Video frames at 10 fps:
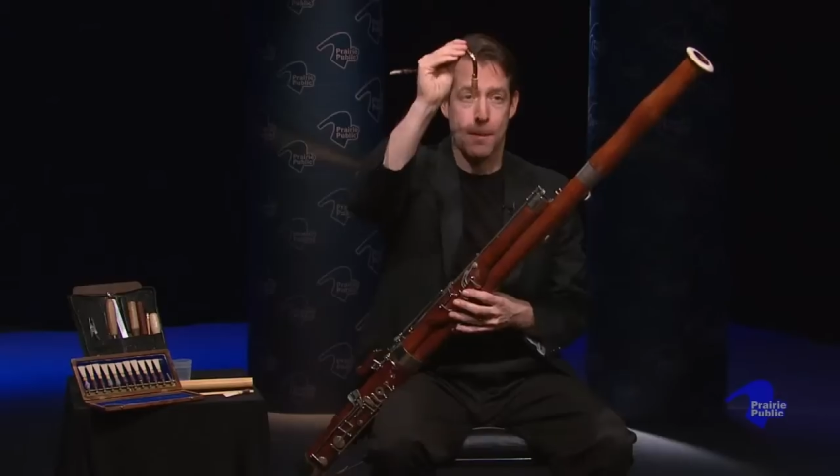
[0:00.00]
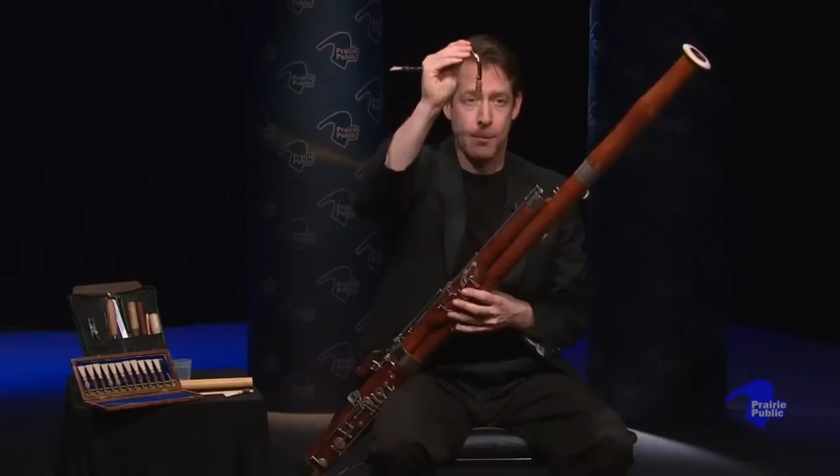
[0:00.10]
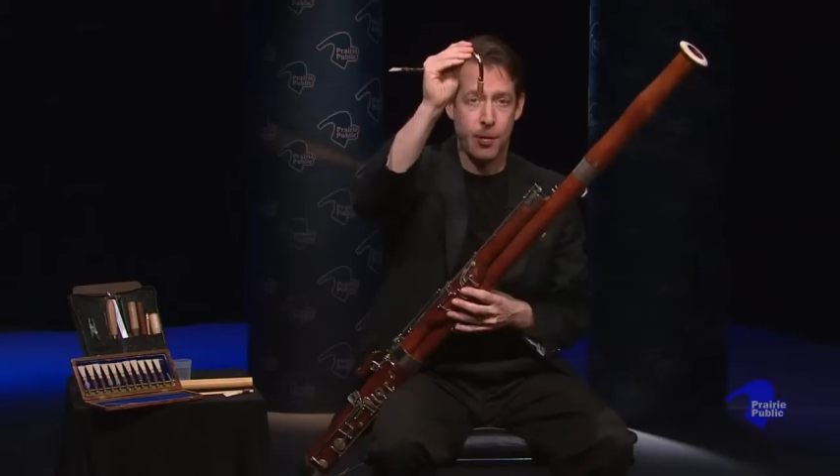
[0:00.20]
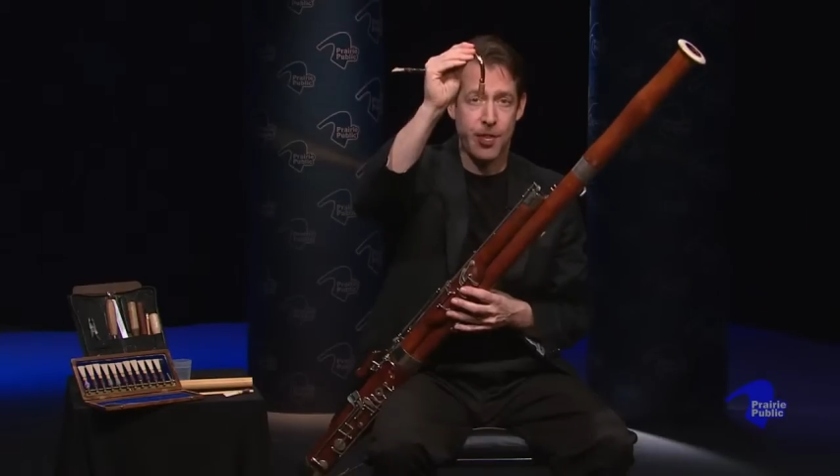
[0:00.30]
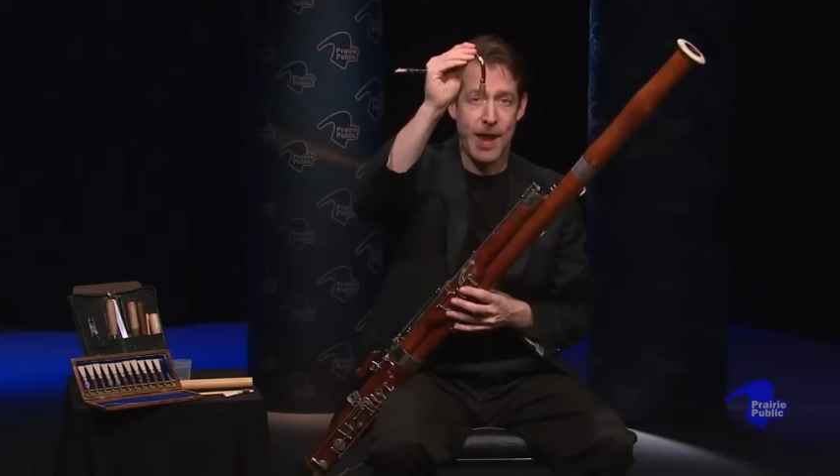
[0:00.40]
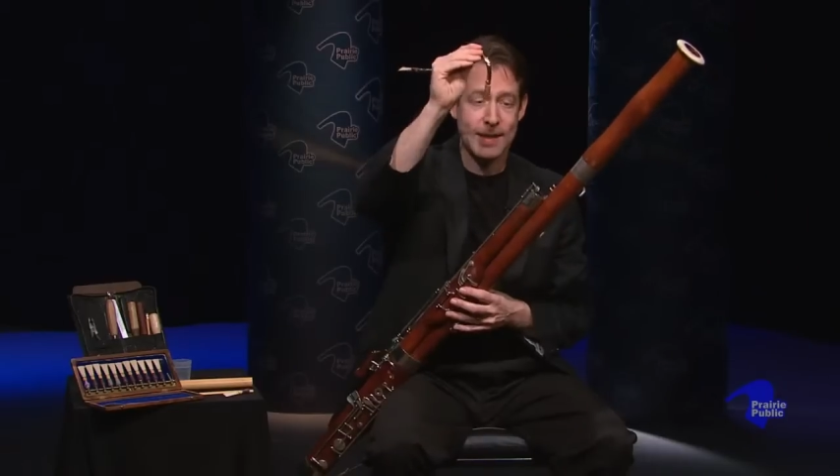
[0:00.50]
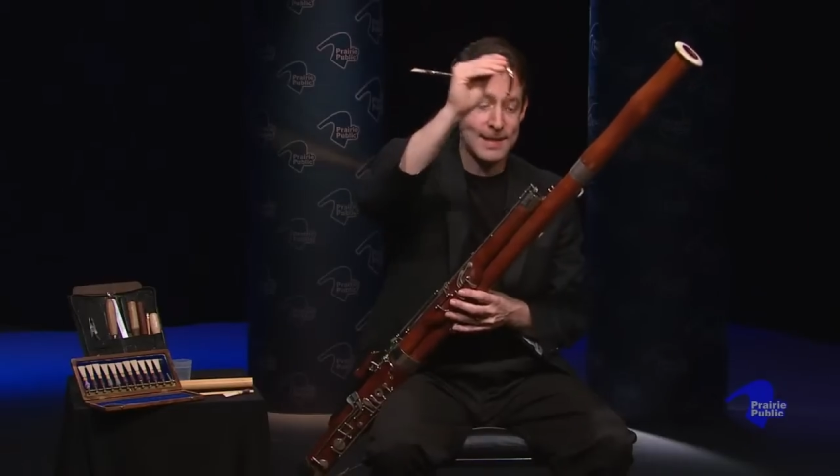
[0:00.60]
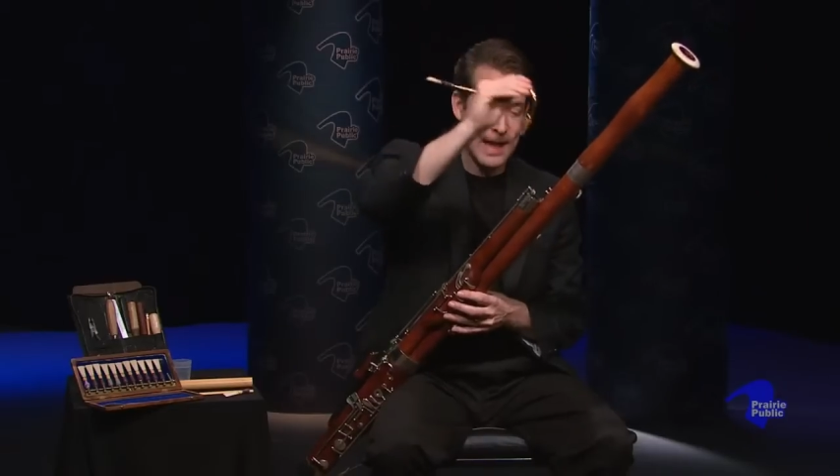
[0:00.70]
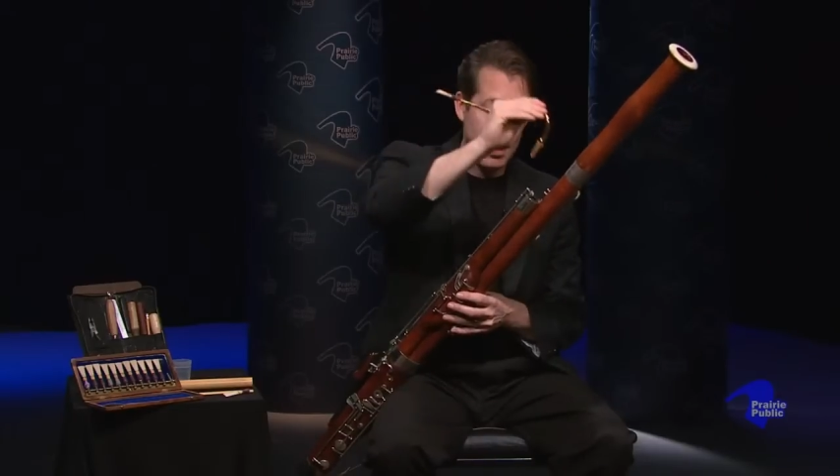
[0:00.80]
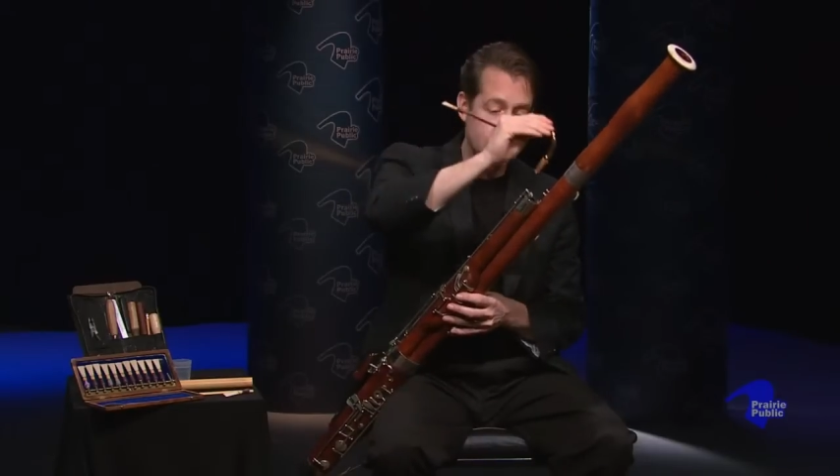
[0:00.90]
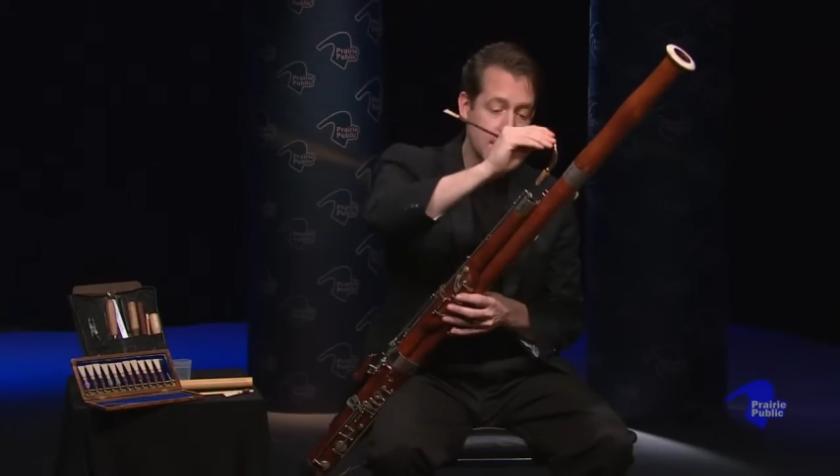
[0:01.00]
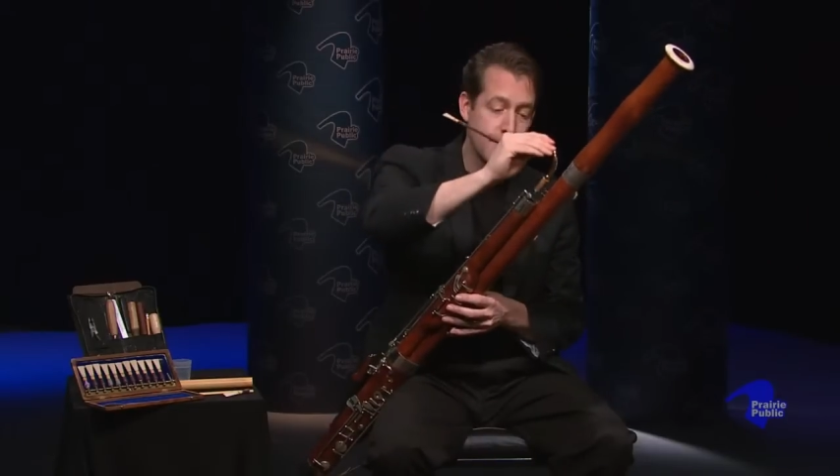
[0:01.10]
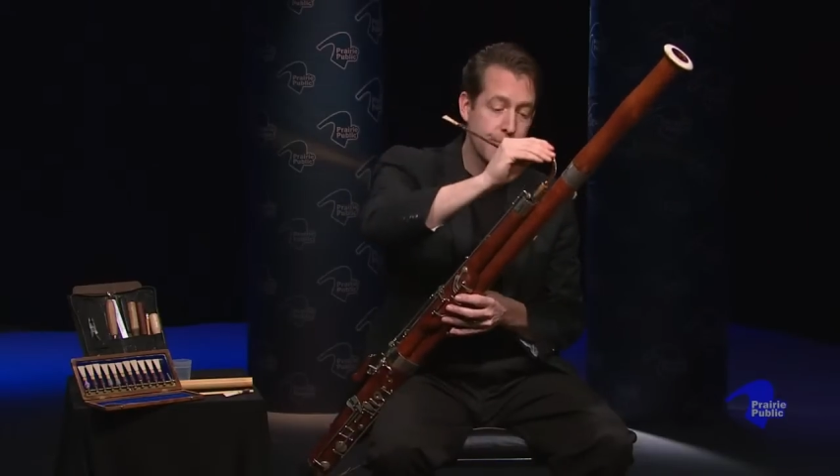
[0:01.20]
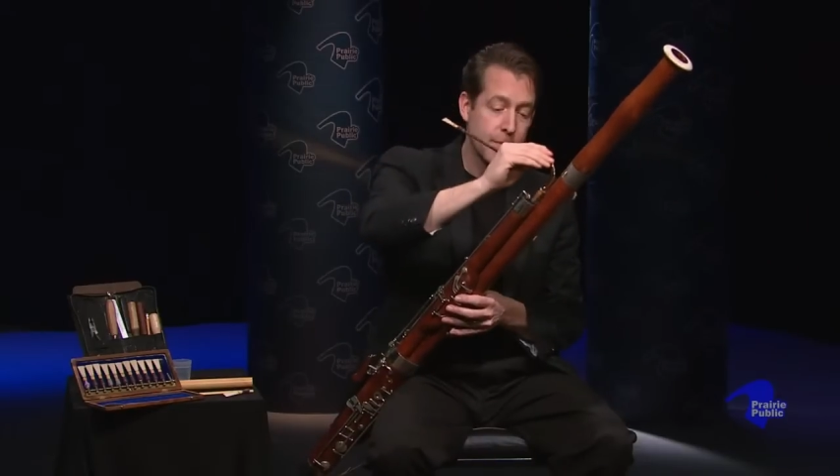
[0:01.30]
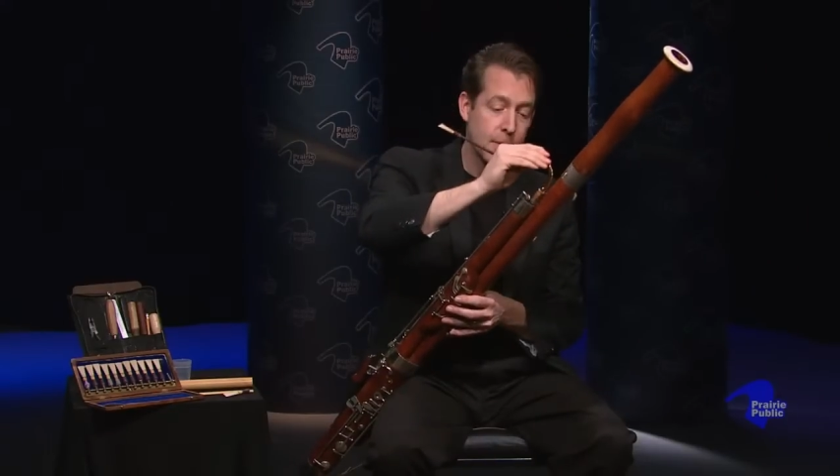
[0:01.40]
Put that sound
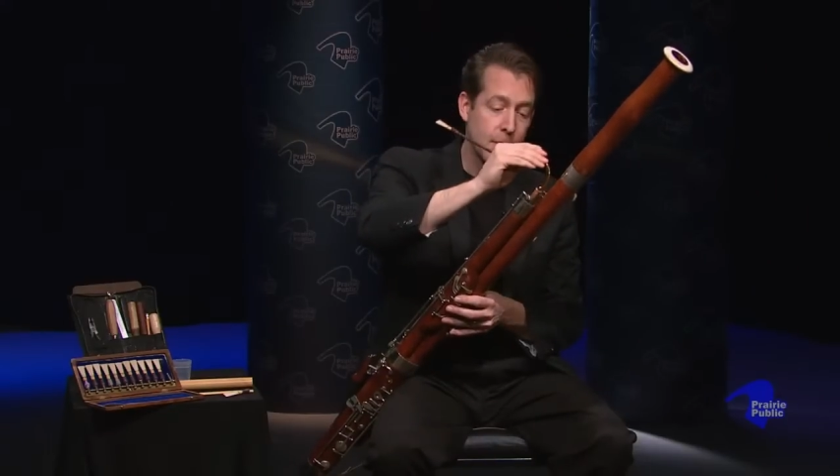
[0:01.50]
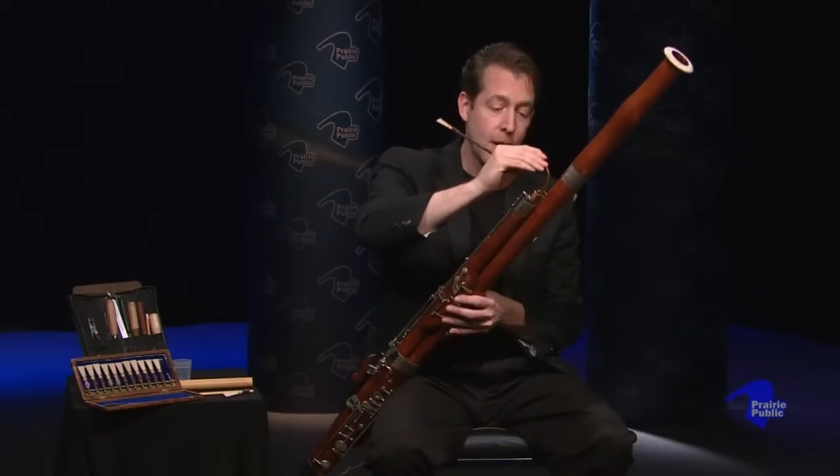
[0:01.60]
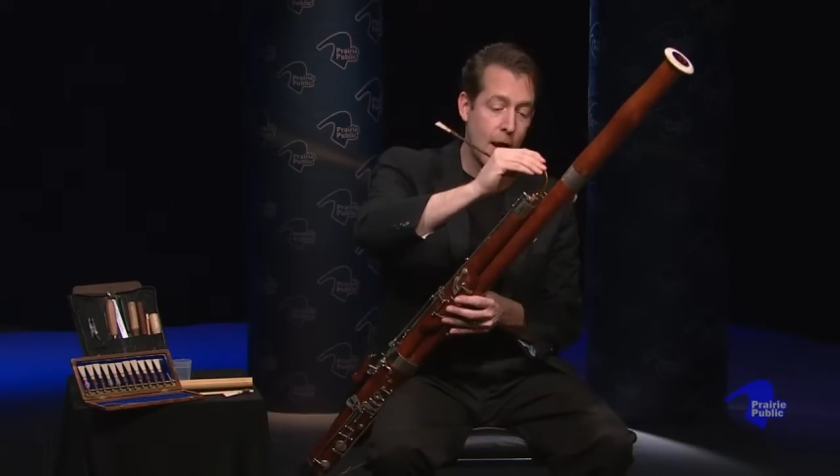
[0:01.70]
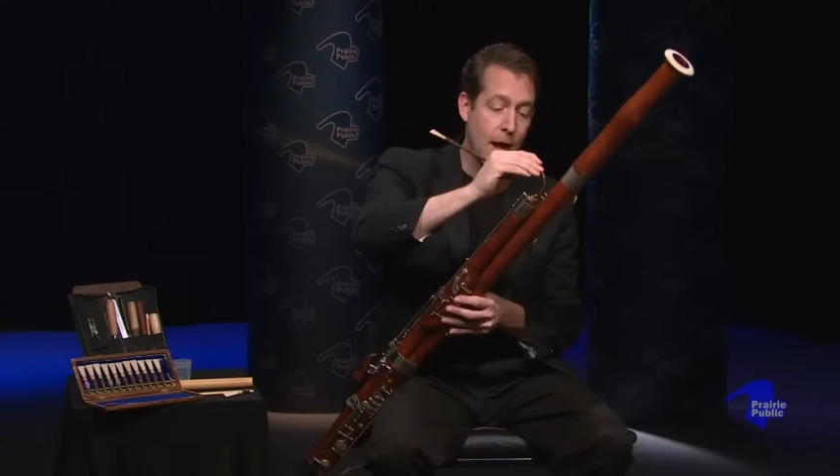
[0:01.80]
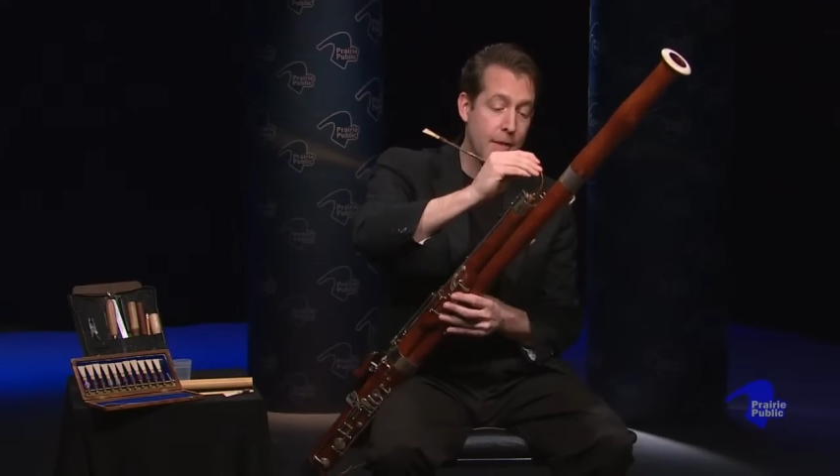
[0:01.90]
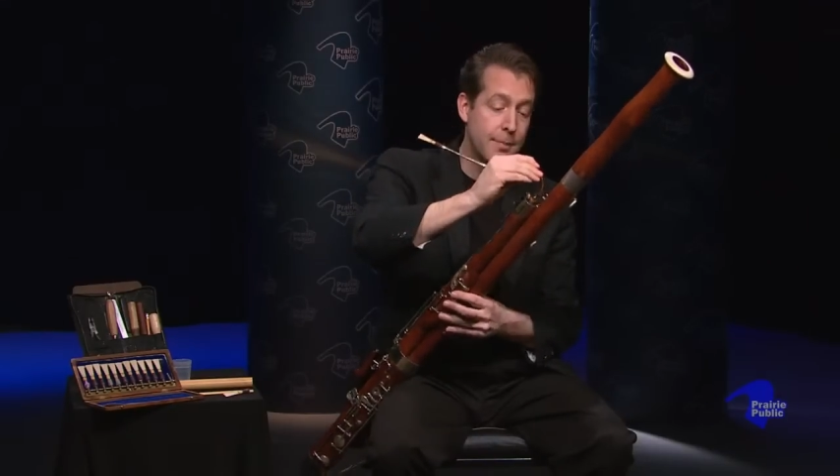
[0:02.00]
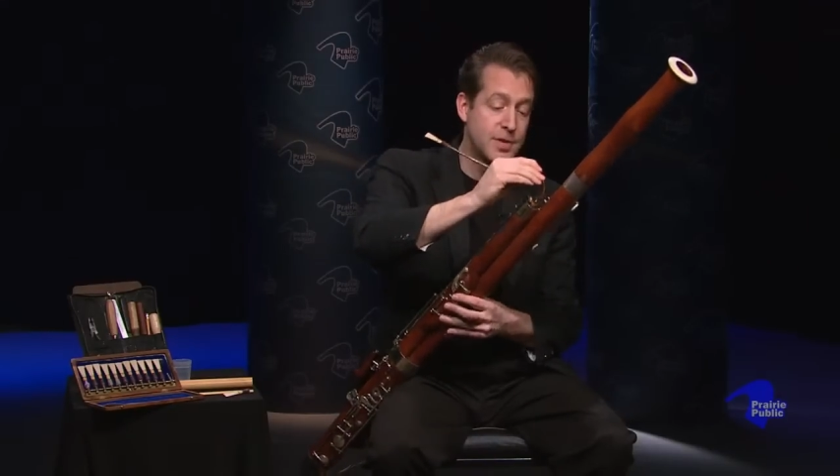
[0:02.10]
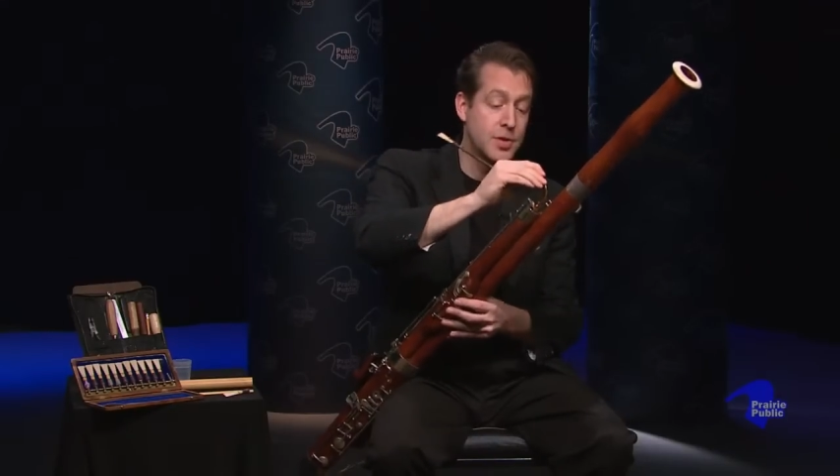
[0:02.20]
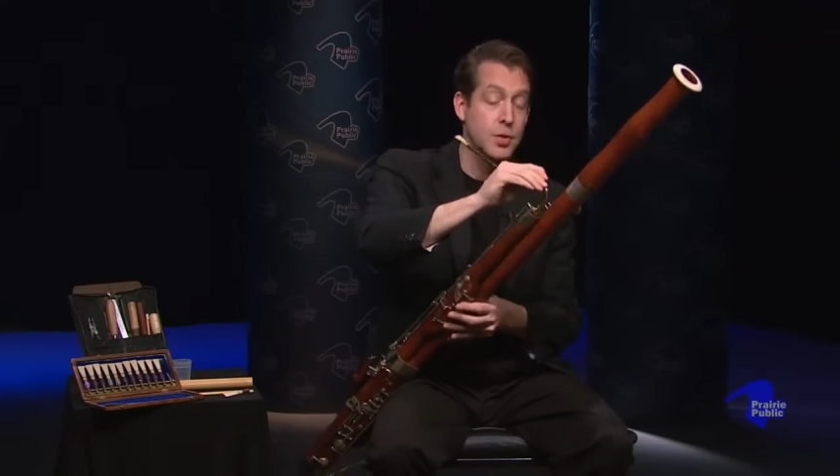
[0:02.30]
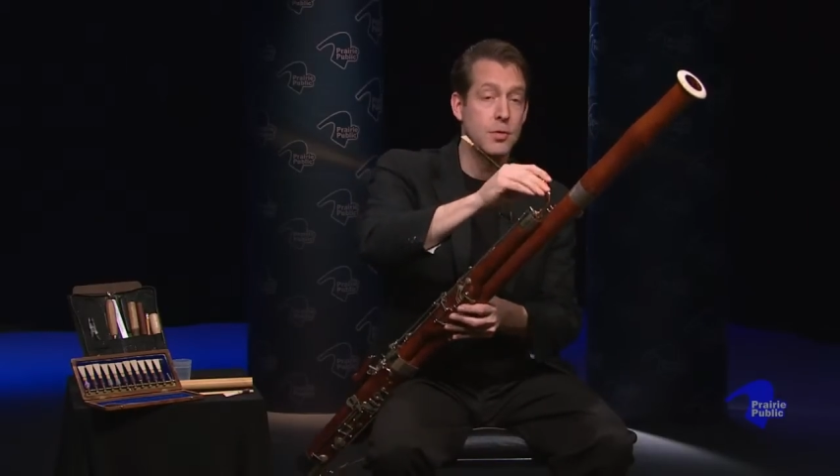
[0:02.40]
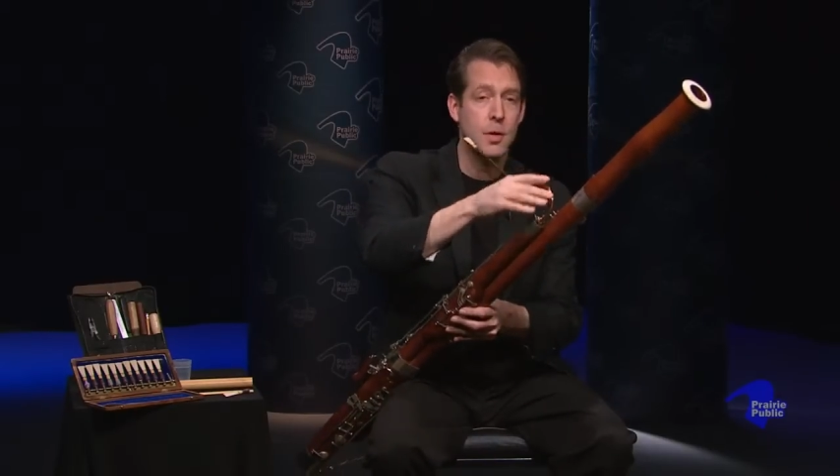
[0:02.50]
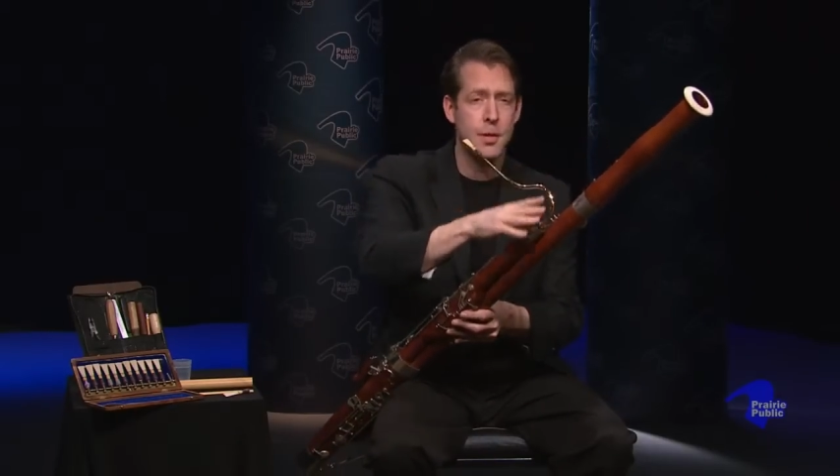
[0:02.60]
on the bassoon.